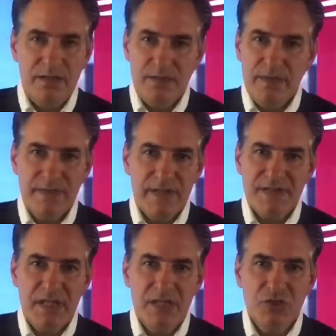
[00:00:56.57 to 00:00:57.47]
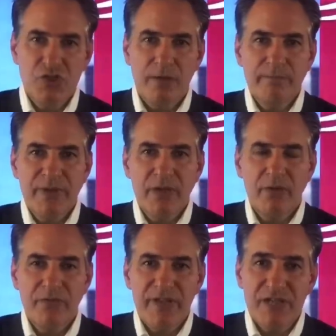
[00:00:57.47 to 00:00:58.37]
doing this, he's jumping
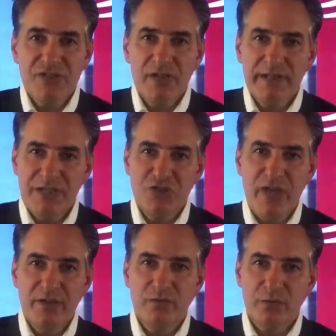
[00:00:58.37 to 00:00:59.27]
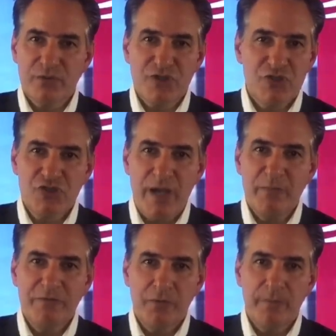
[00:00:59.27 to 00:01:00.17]
on the Attorney General's shameful